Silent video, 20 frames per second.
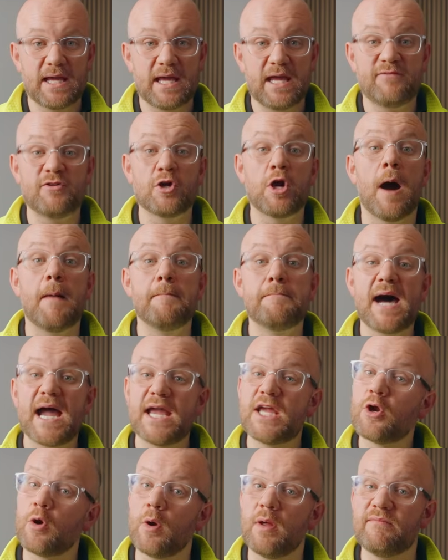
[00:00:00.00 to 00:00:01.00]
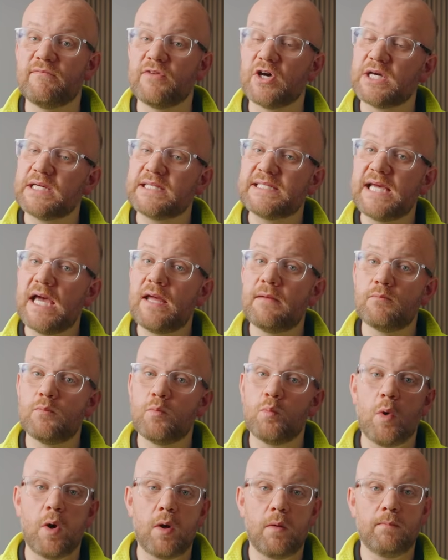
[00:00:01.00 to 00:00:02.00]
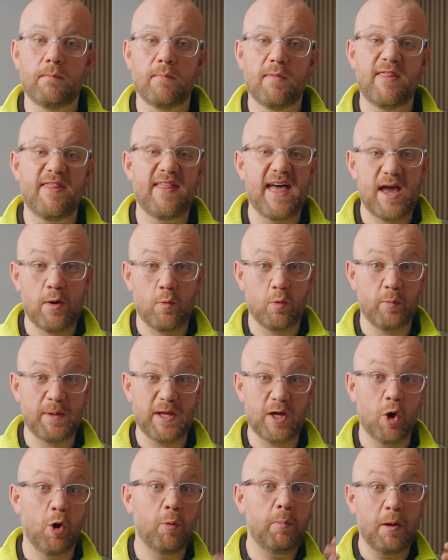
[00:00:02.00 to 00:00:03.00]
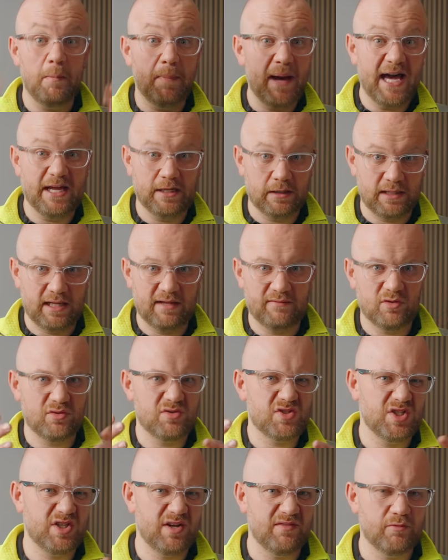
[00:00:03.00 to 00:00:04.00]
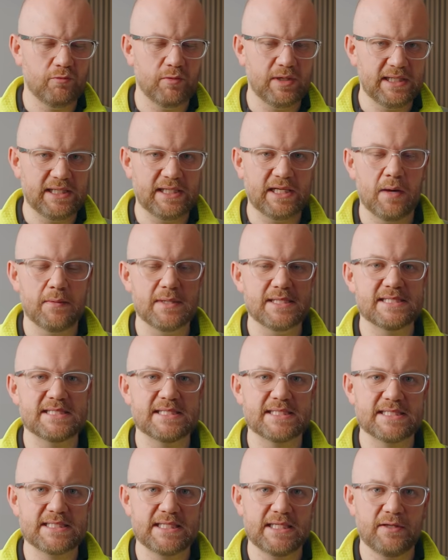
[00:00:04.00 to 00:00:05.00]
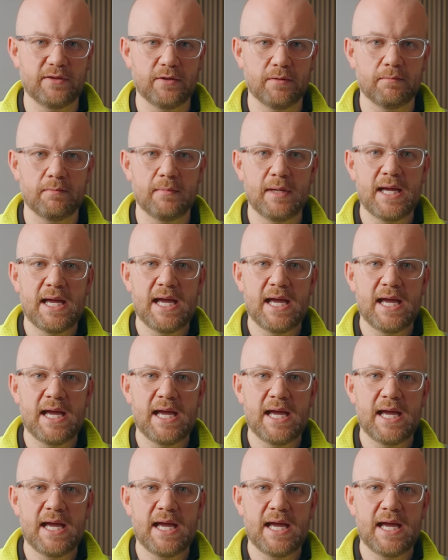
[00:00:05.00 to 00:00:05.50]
If you've got a micro inverter, well, they will be up at panel level, so you're never really going to see them.